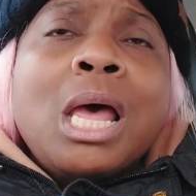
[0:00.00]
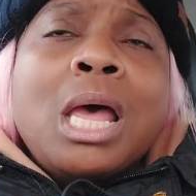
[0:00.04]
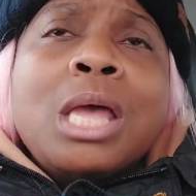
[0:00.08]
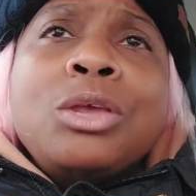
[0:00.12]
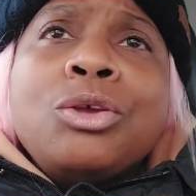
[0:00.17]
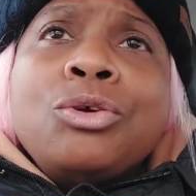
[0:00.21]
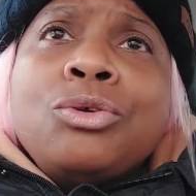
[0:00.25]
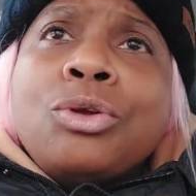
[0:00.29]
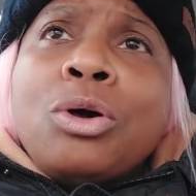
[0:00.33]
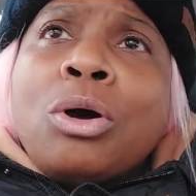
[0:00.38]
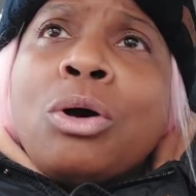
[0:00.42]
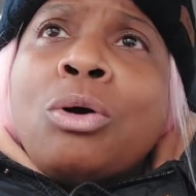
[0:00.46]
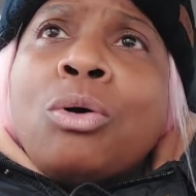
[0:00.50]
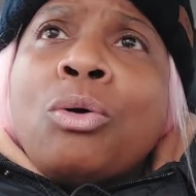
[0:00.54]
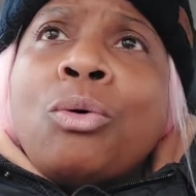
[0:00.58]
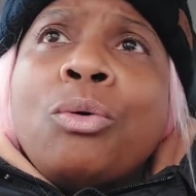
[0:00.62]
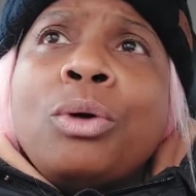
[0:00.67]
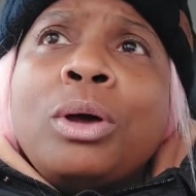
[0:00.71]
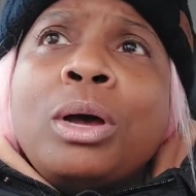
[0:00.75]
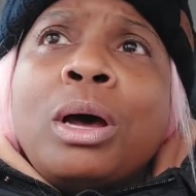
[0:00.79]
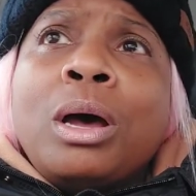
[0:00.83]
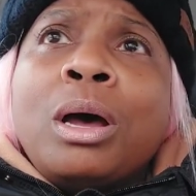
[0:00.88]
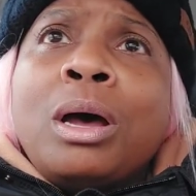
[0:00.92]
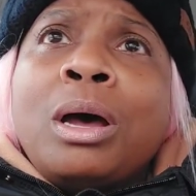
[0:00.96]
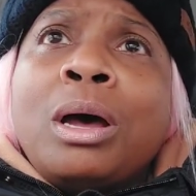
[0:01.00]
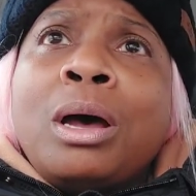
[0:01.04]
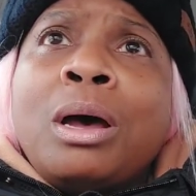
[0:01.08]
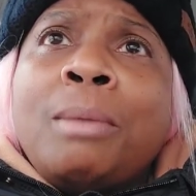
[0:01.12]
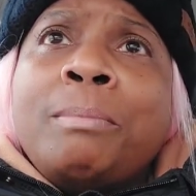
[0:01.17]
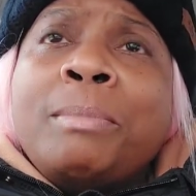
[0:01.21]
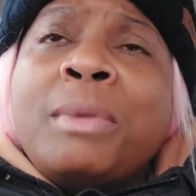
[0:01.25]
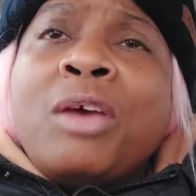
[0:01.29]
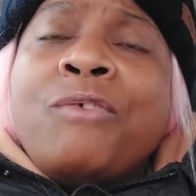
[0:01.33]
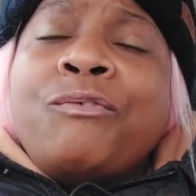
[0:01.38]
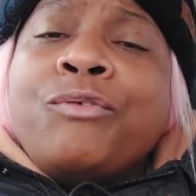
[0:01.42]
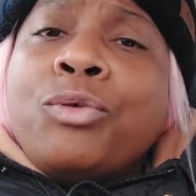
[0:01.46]
You know,
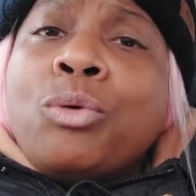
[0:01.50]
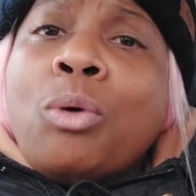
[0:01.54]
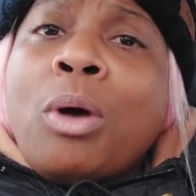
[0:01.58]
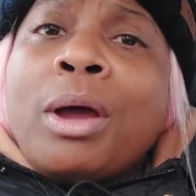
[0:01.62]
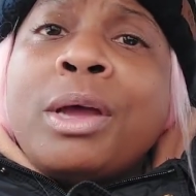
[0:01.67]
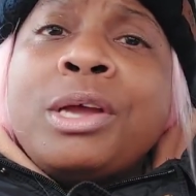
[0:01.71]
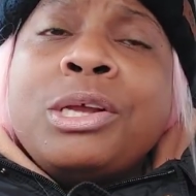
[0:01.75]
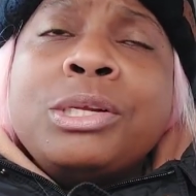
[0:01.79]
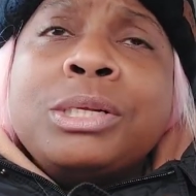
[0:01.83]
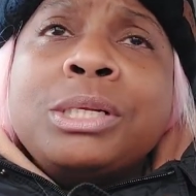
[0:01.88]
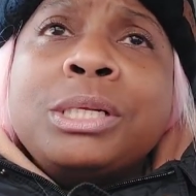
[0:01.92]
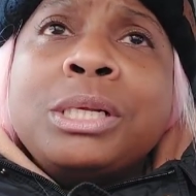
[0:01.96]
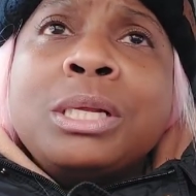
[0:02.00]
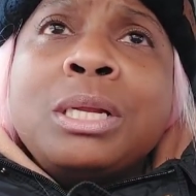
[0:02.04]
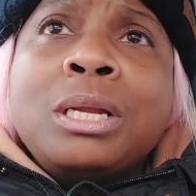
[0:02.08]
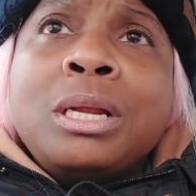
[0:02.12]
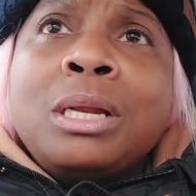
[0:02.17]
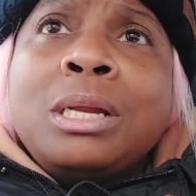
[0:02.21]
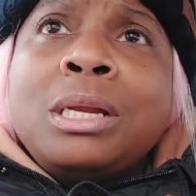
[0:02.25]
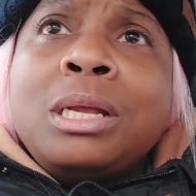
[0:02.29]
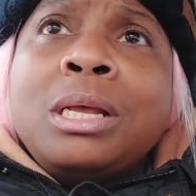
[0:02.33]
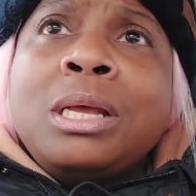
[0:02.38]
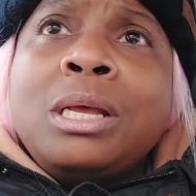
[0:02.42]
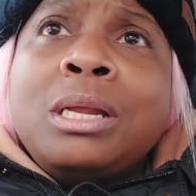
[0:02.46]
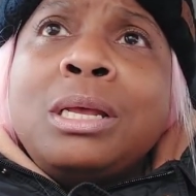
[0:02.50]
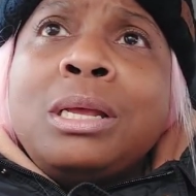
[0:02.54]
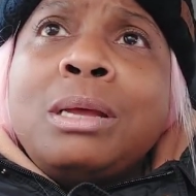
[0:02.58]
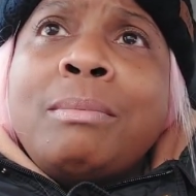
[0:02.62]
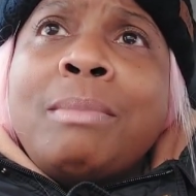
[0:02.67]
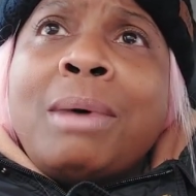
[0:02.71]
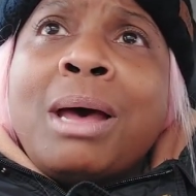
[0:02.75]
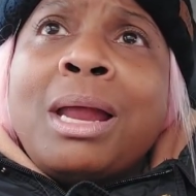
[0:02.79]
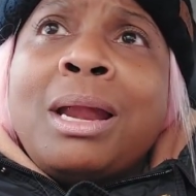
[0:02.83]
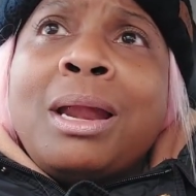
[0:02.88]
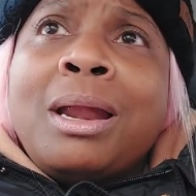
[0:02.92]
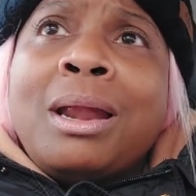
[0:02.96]
um, if you are interested in any of
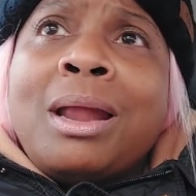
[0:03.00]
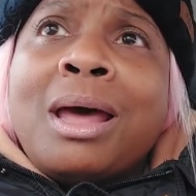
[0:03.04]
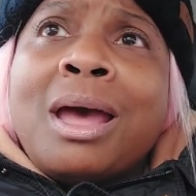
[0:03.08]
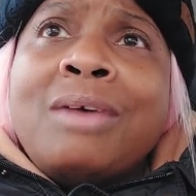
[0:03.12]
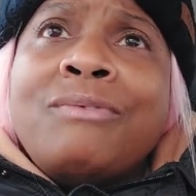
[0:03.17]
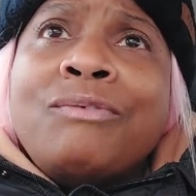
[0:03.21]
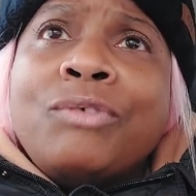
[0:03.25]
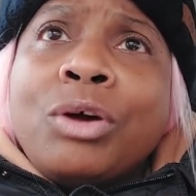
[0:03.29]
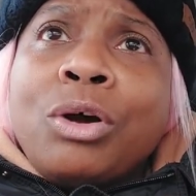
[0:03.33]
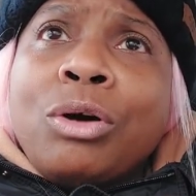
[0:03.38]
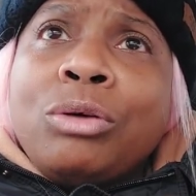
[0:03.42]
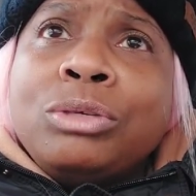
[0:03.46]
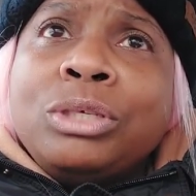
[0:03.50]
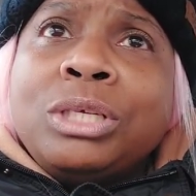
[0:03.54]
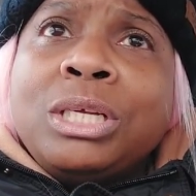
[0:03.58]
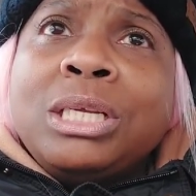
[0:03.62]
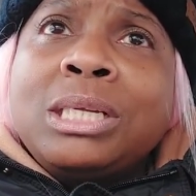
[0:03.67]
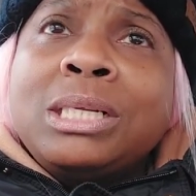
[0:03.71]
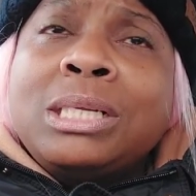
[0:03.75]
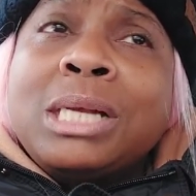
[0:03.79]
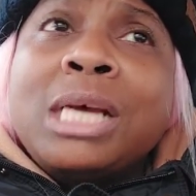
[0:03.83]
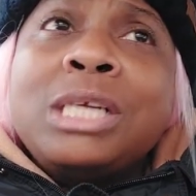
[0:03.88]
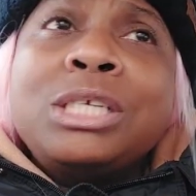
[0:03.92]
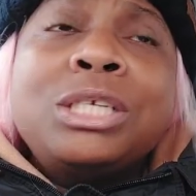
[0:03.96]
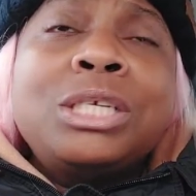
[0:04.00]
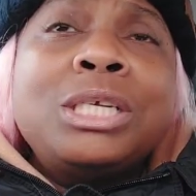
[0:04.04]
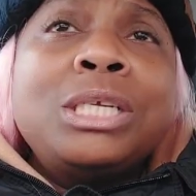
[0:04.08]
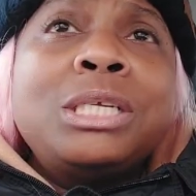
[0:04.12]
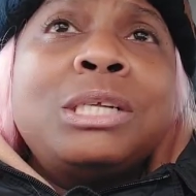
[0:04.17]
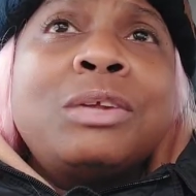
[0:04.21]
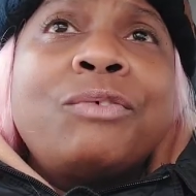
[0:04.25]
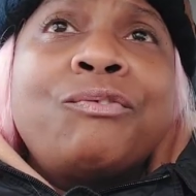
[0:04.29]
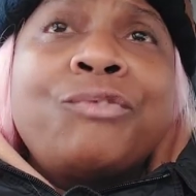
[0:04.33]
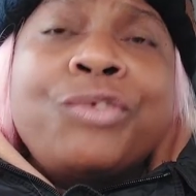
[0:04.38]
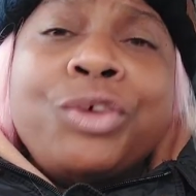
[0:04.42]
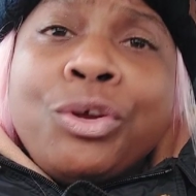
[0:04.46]
my life coaching
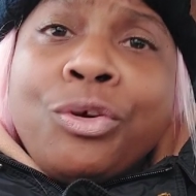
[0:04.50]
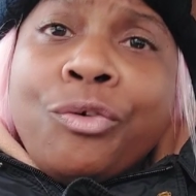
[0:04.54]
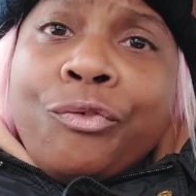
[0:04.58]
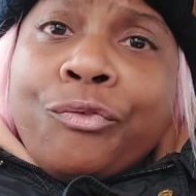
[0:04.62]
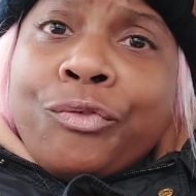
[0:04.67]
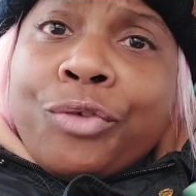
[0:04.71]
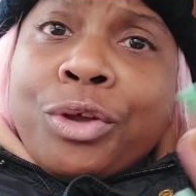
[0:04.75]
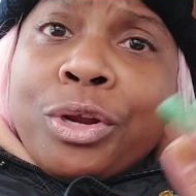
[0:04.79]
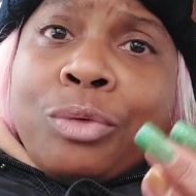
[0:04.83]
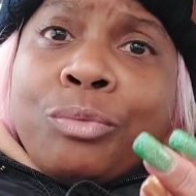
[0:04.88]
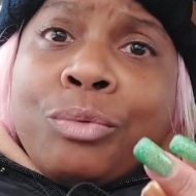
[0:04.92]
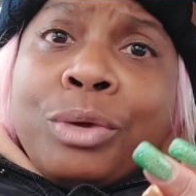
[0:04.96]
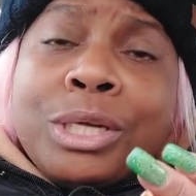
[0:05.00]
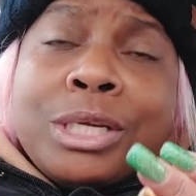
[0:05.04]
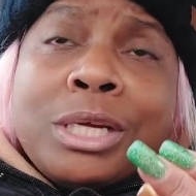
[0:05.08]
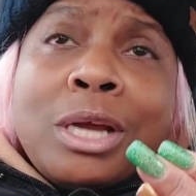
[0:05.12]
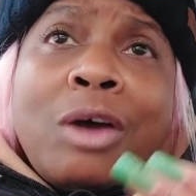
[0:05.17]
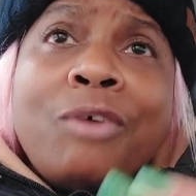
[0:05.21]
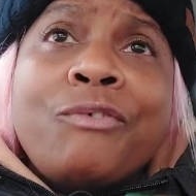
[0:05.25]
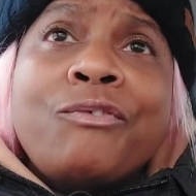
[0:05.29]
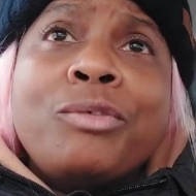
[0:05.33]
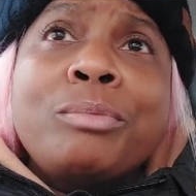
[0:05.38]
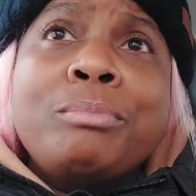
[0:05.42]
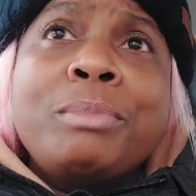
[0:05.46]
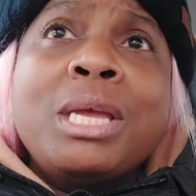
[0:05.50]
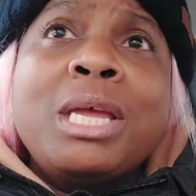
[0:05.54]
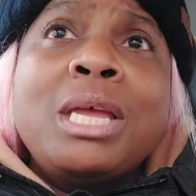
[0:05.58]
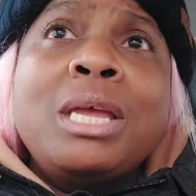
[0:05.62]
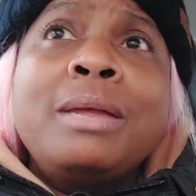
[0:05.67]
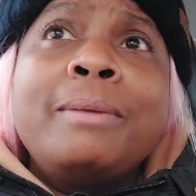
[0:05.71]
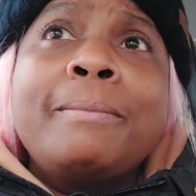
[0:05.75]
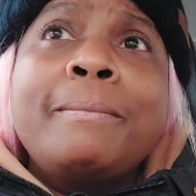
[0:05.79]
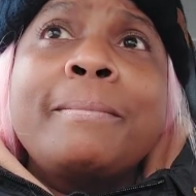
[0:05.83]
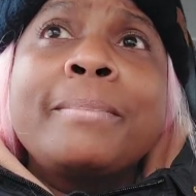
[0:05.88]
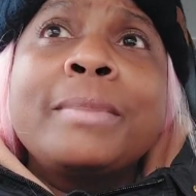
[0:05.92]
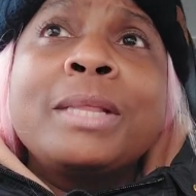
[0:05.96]
sessions, feel free to reach out for
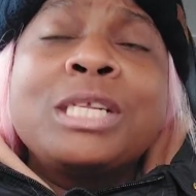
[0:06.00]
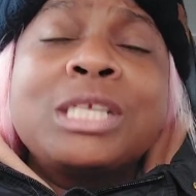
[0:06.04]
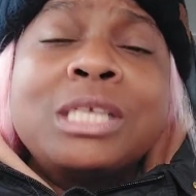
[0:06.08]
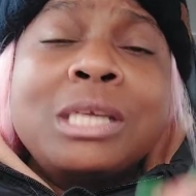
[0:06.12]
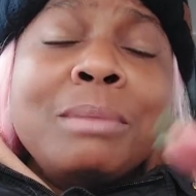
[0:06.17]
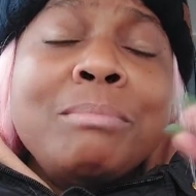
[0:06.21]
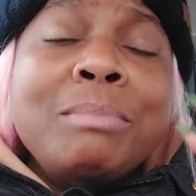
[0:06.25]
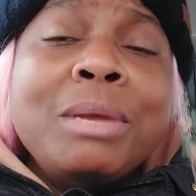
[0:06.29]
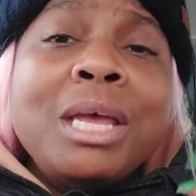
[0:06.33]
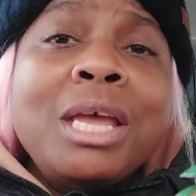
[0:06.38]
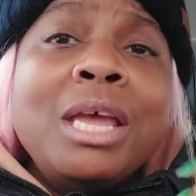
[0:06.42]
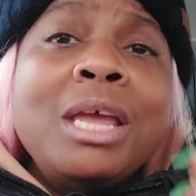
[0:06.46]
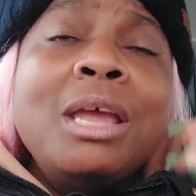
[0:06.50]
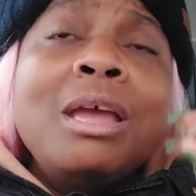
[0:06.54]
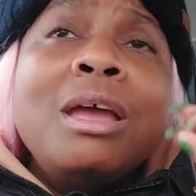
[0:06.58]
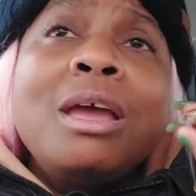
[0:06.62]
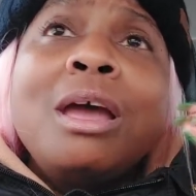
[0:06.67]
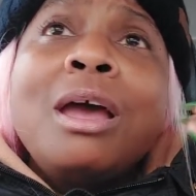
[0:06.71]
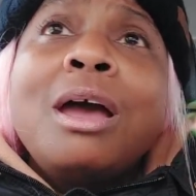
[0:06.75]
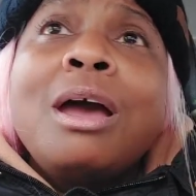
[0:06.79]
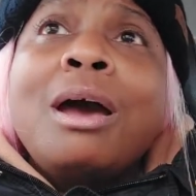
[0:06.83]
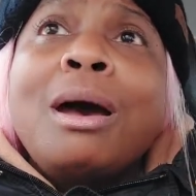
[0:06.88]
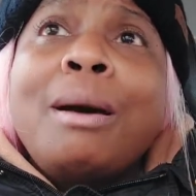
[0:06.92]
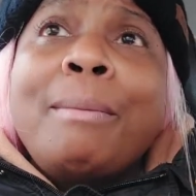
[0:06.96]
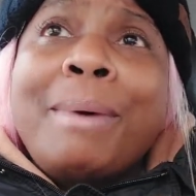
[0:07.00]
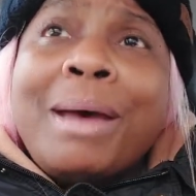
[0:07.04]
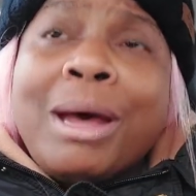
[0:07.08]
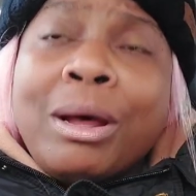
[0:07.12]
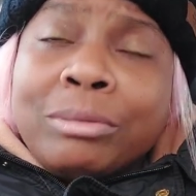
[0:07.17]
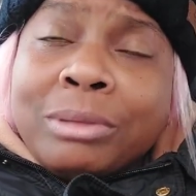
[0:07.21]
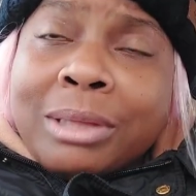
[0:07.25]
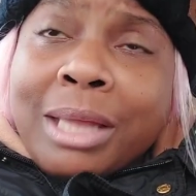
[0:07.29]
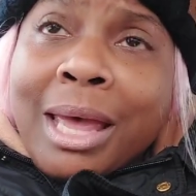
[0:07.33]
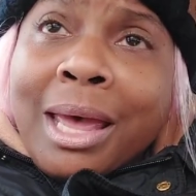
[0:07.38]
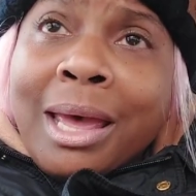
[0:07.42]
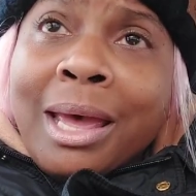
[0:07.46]
me to me
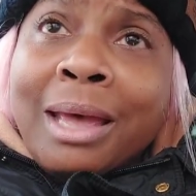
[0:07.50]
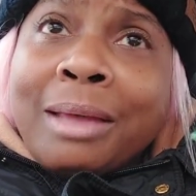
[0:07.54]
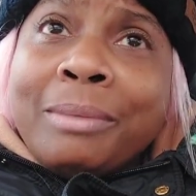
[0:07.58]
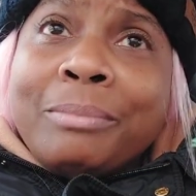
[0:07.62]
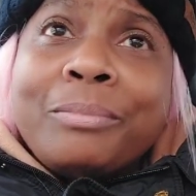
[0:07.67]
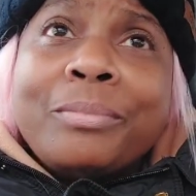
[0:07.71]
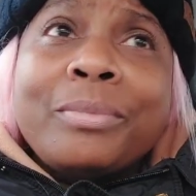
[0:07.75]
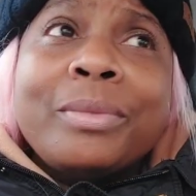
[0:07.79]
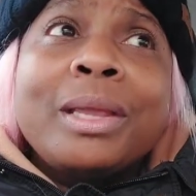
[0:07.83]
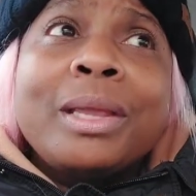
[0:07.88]
about that.